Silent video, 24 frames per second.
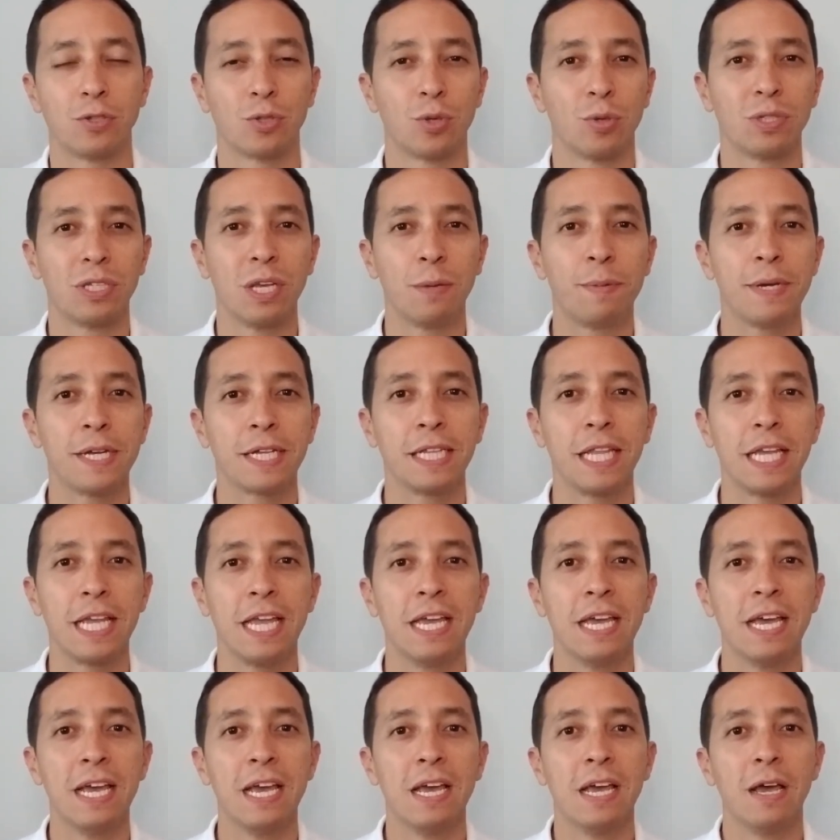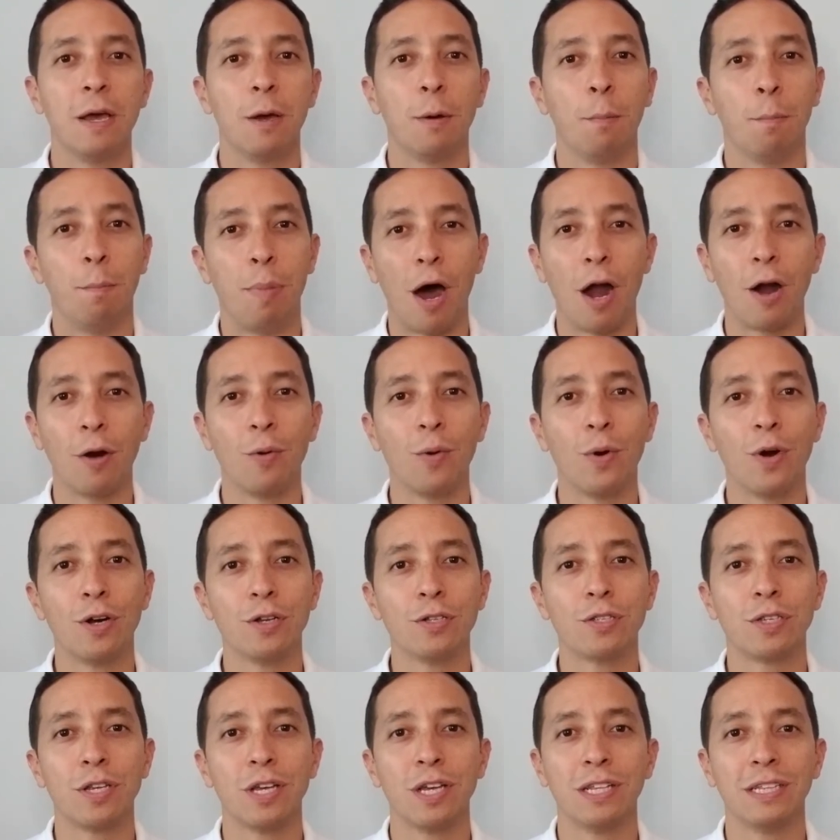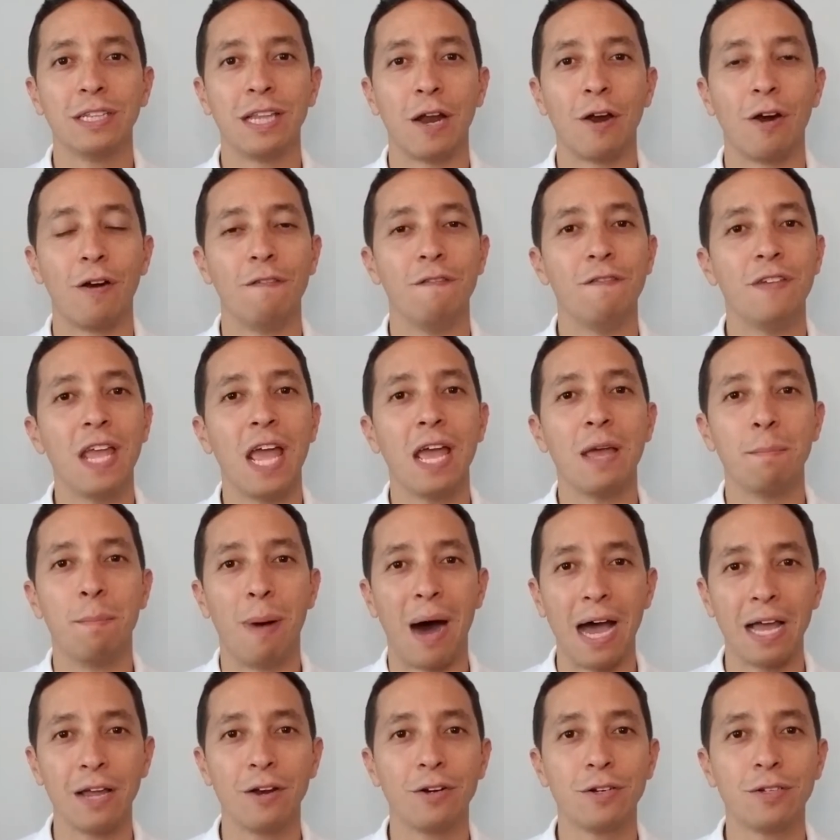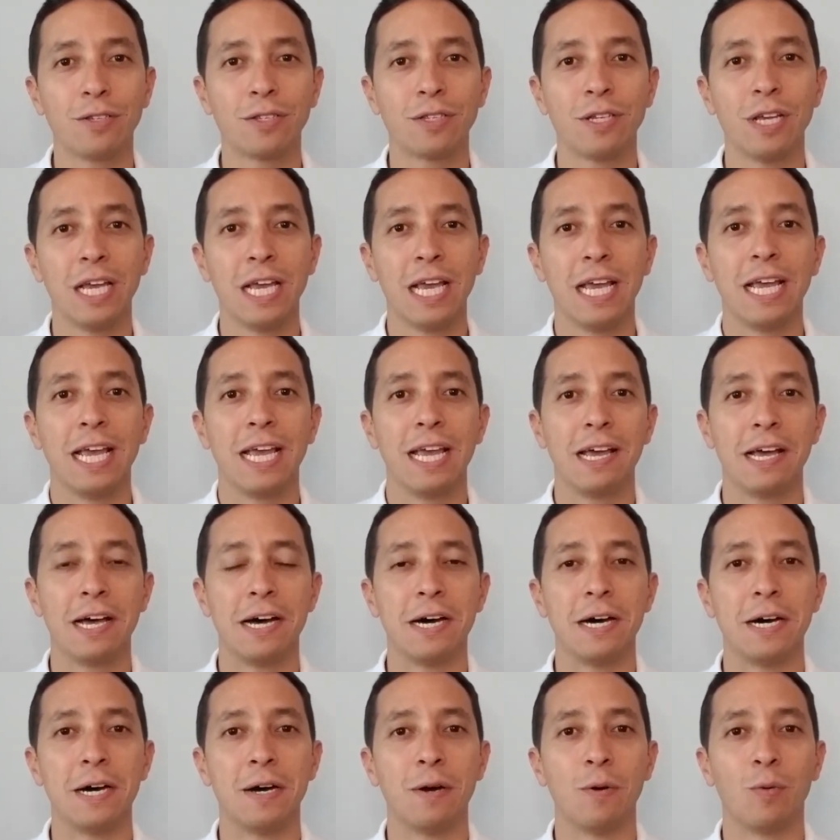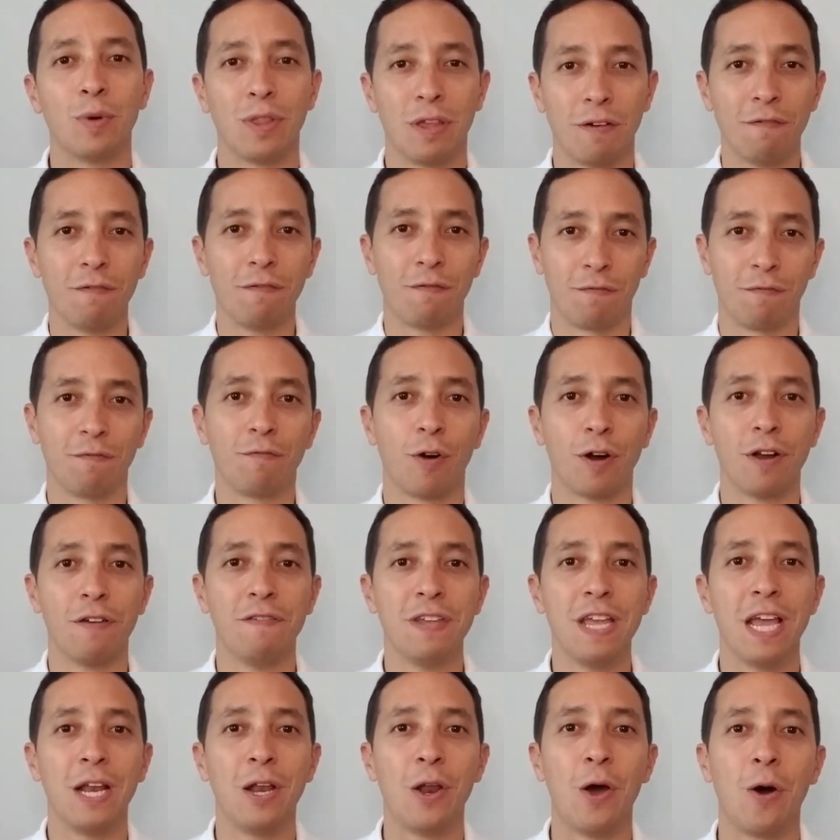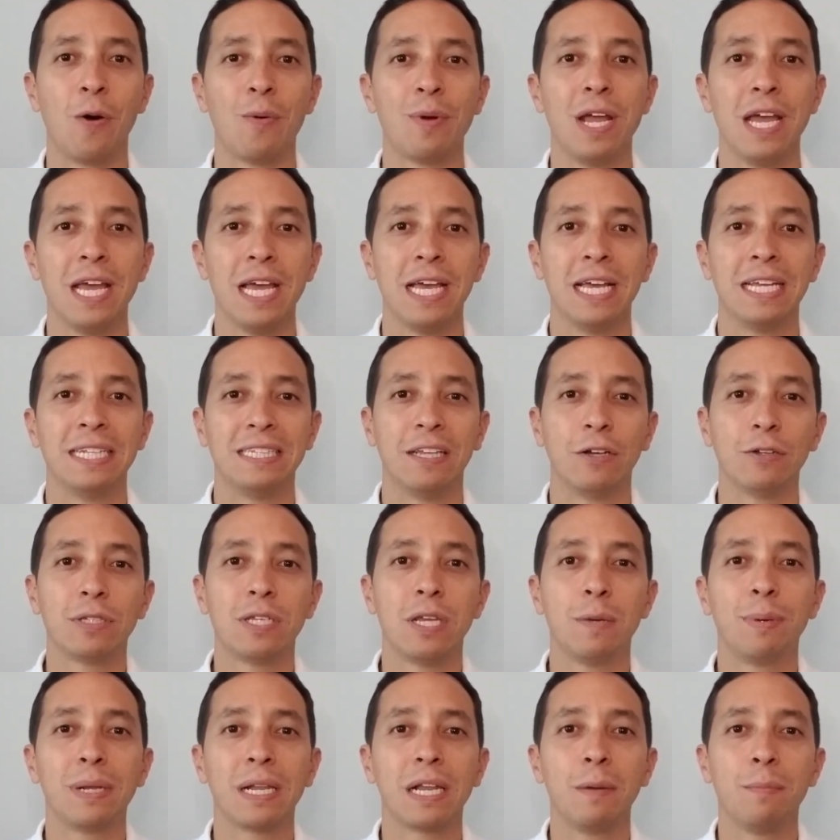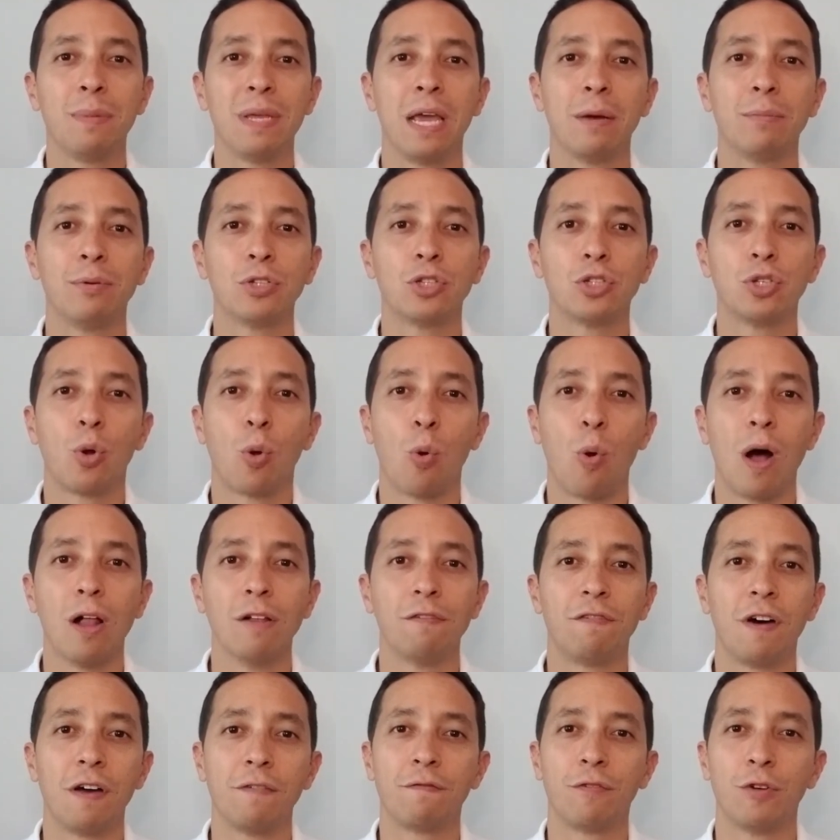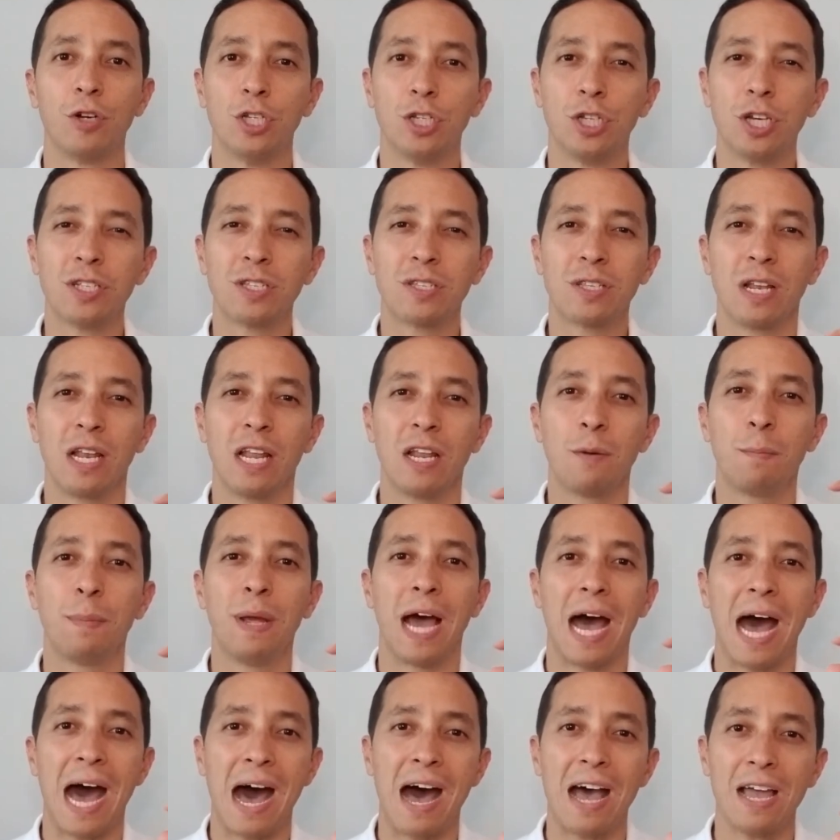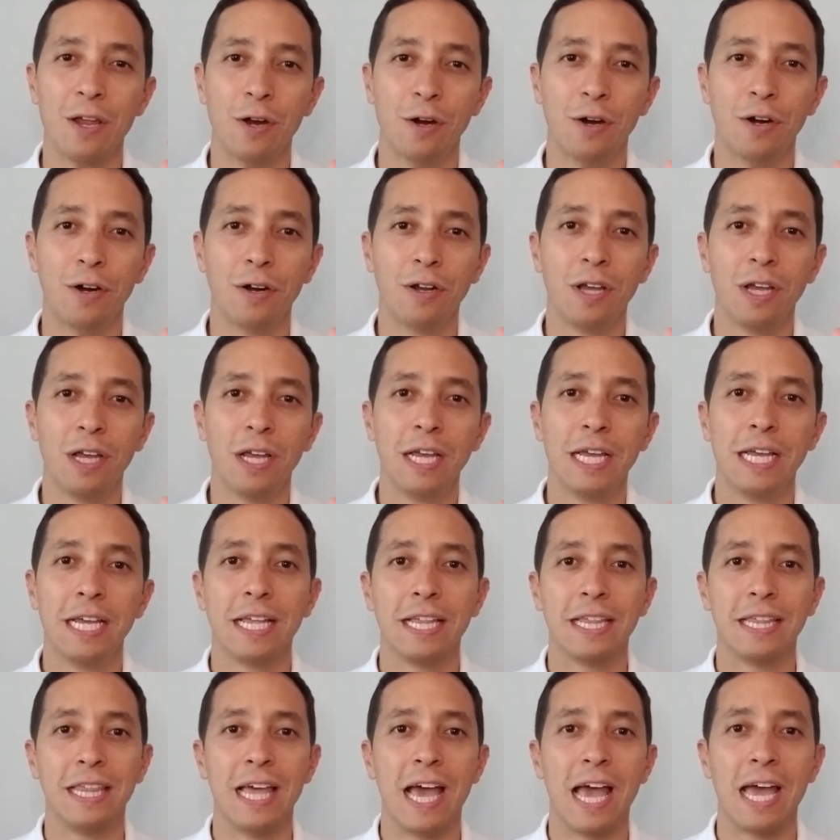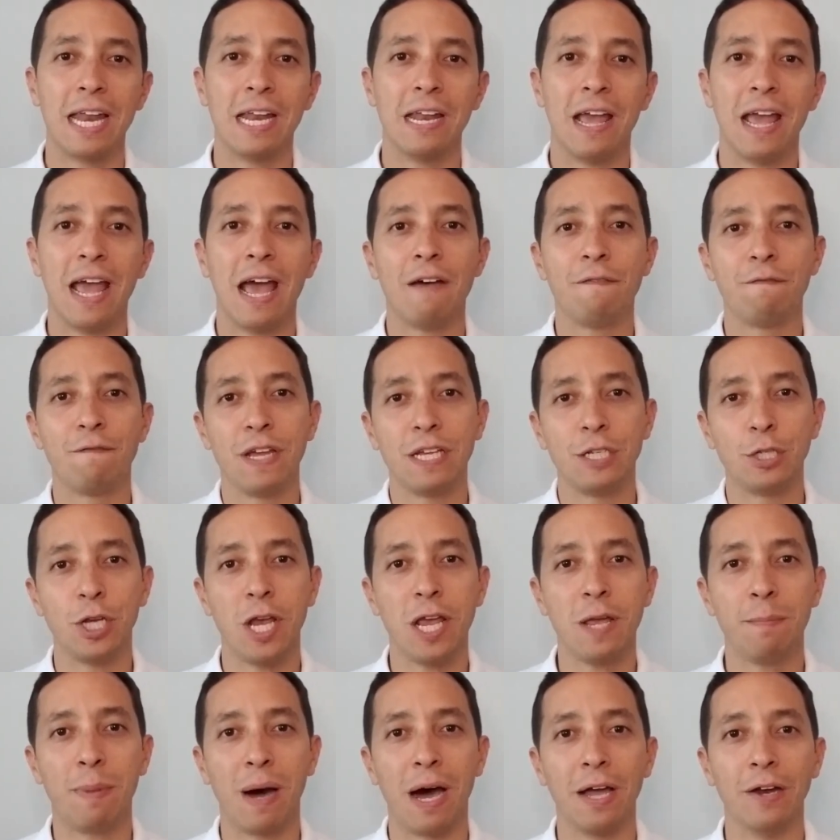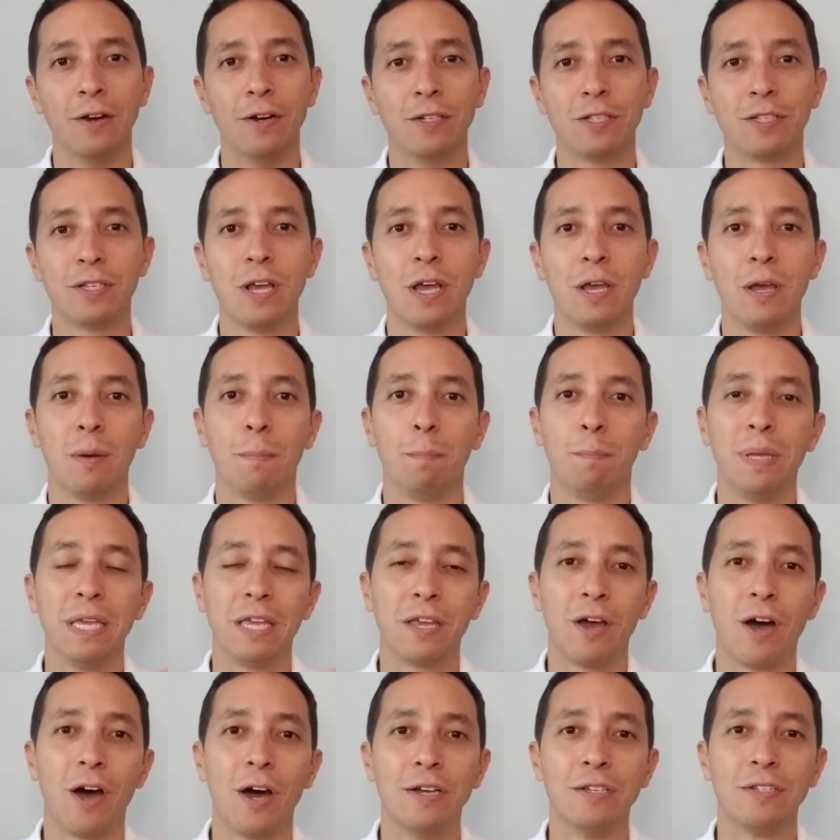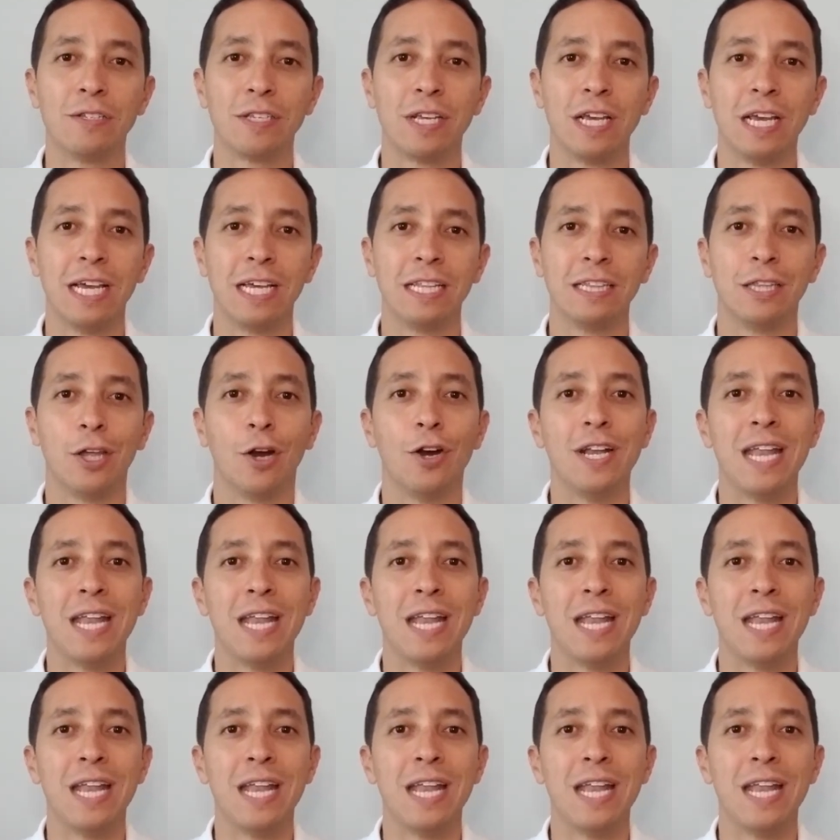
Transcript: So typically, borrowers that are VA buyers for a VA loan, they'll typically be able to qualify for just a little bit higher than FHA buyers because they're